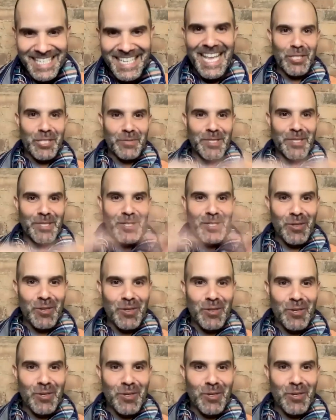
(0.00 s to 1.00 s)
lgbtq
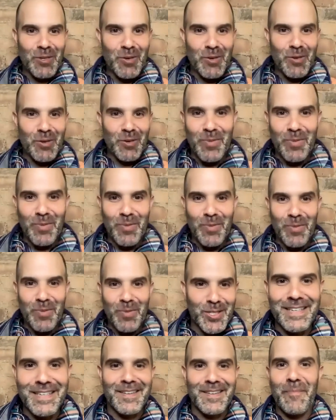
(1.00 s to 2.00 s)
plus
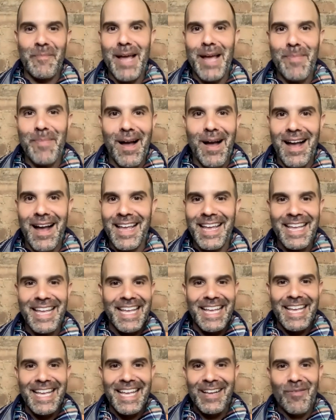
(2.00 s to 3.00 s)
woman
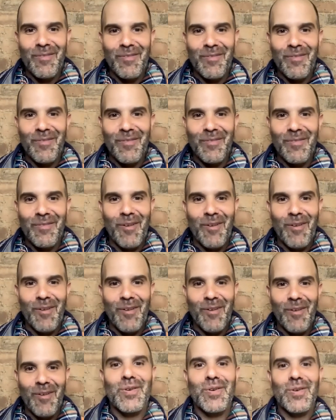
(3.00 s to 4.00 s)
bipoc right
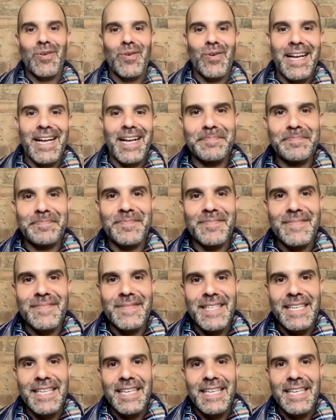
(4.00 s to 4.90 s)
so um,